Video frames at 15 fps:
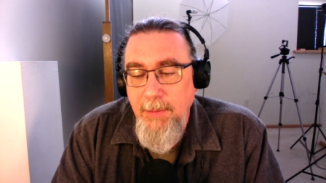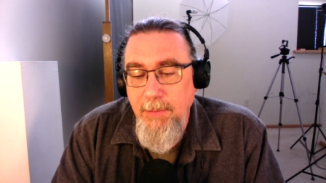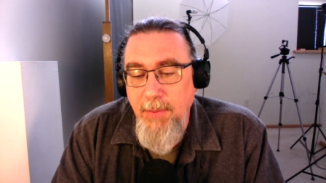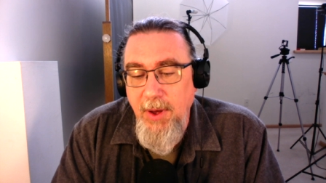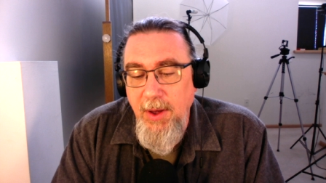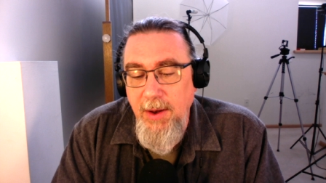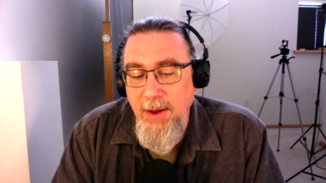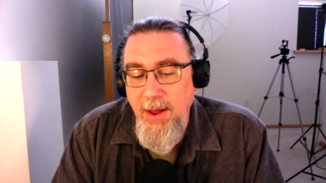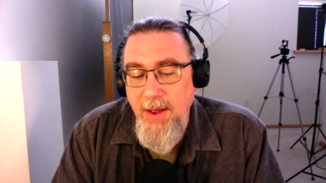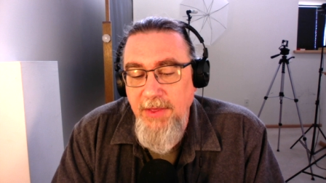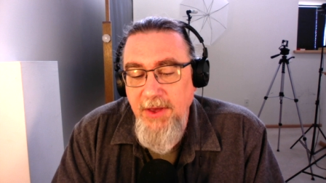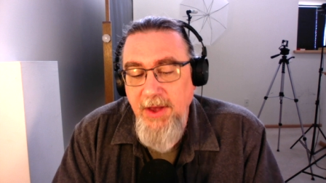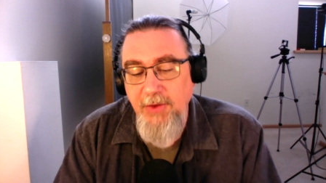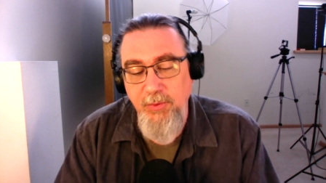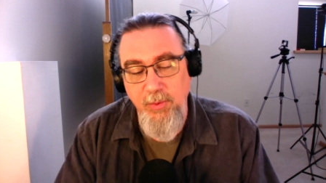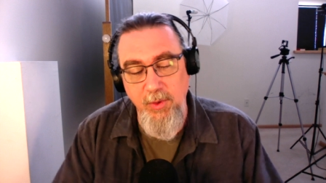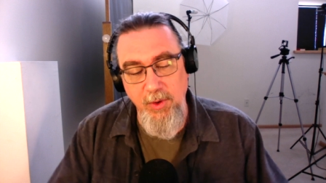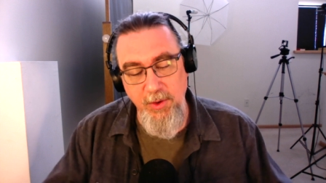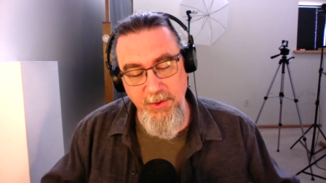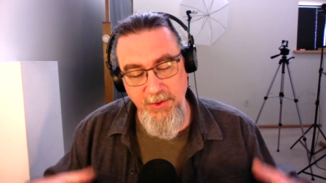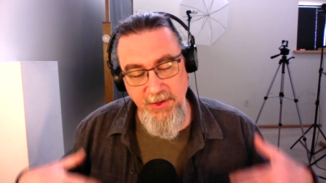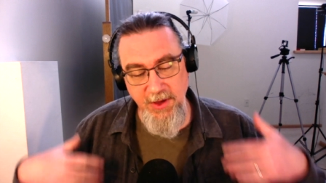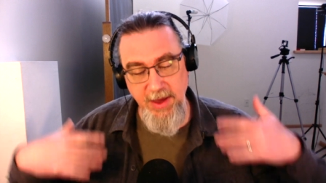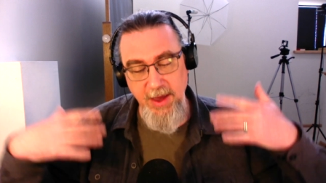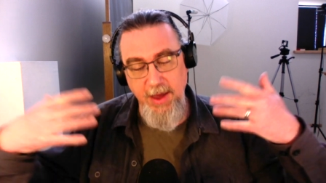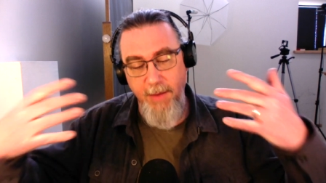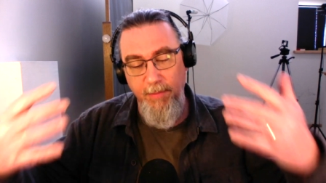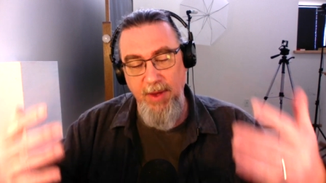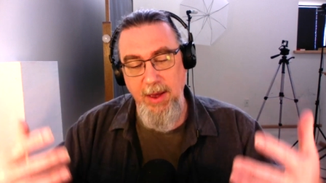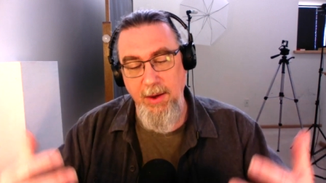But I think it's worth thinking
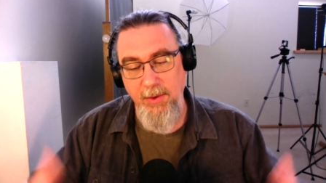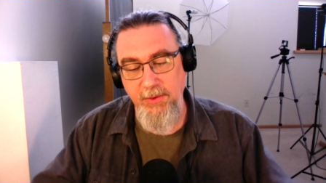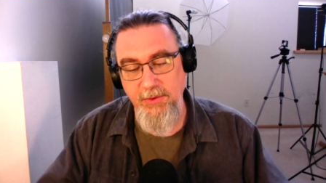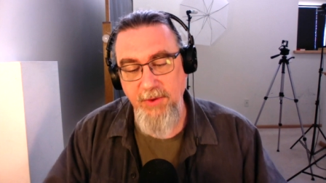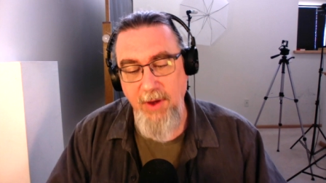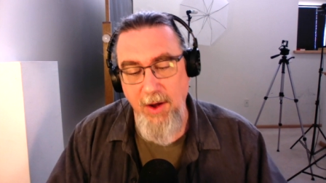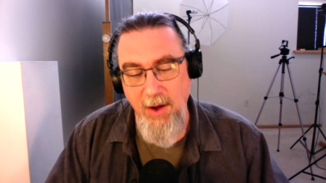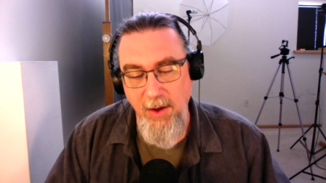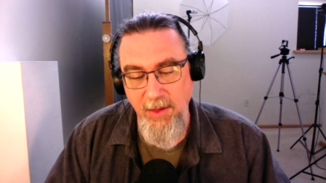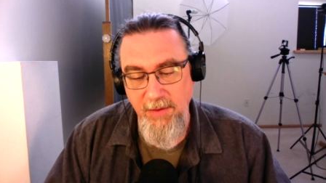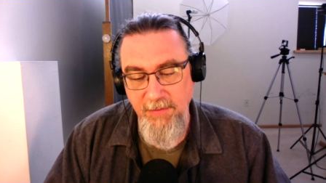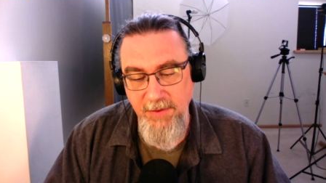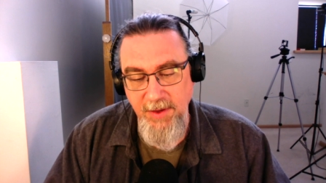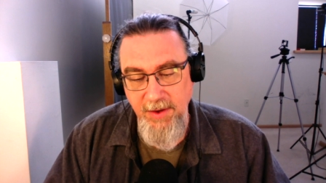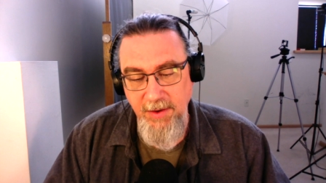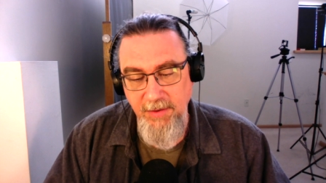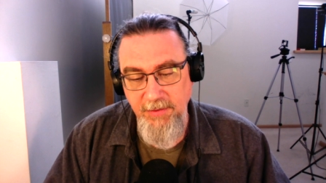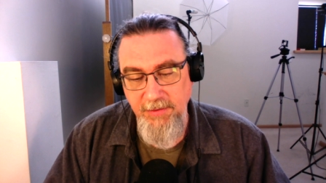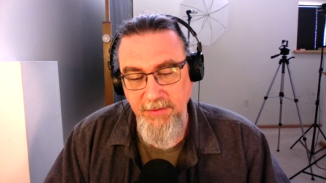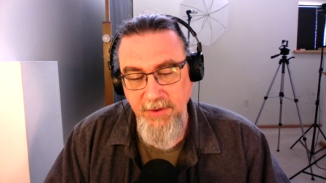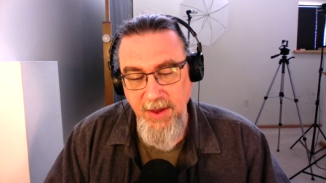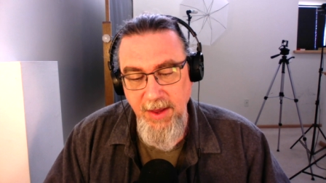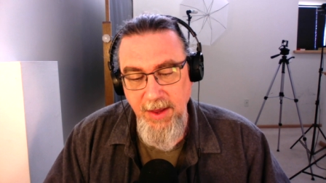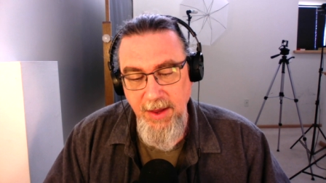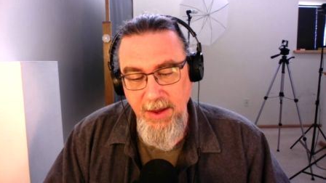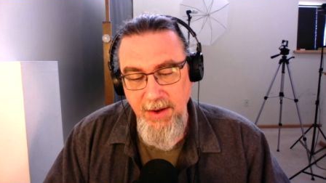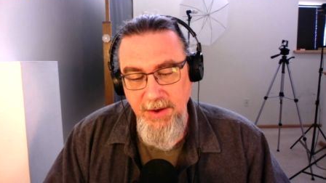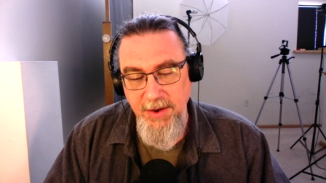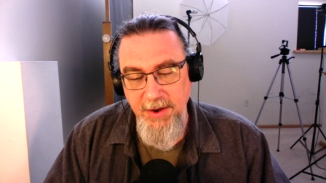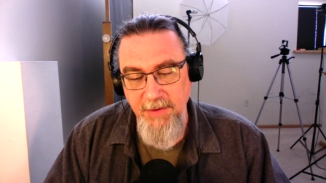about all of these
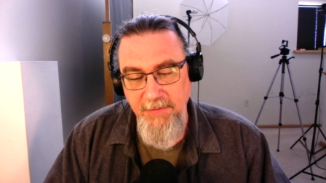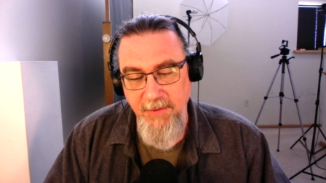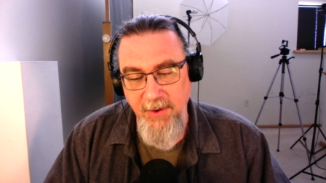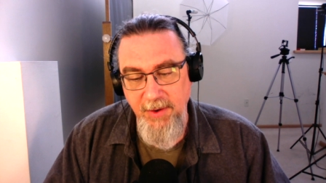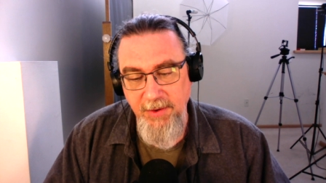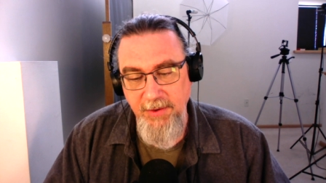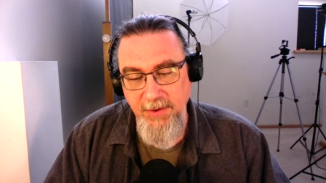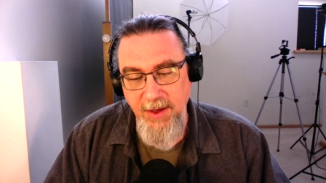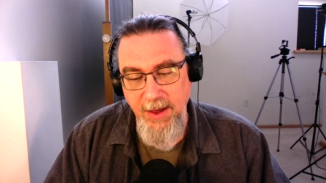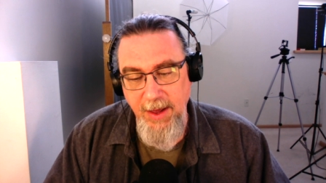different